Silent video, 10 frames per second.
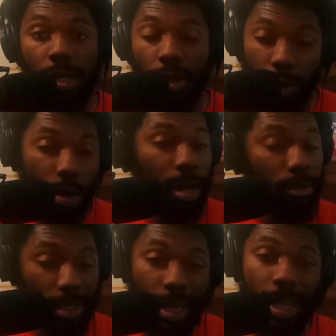You know what
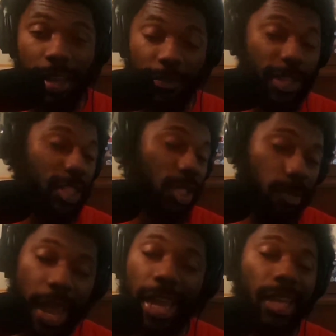I'm saying? If it's
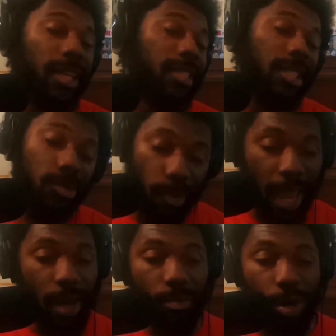smack, it's
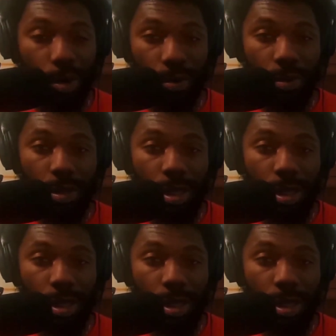smack, bro.